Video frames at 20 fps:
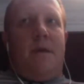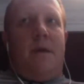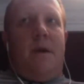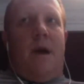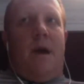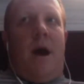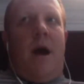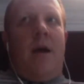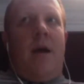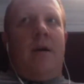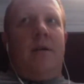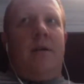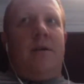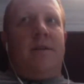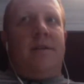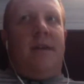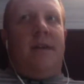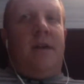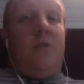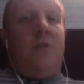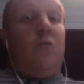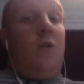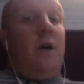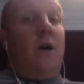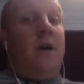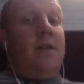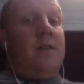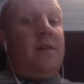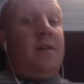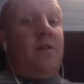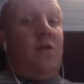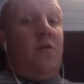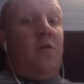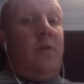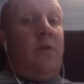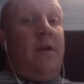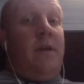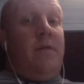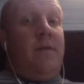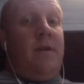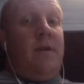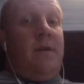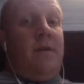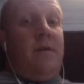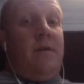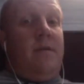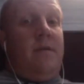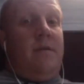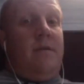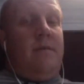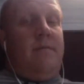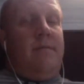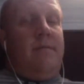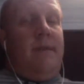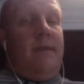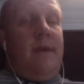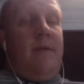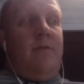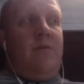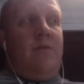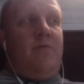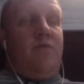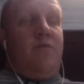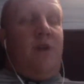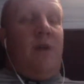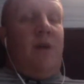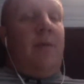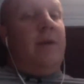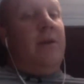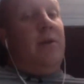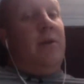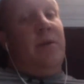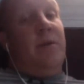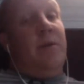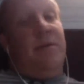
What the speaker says: I understand why it's the co-main event. It was probably a little bit of a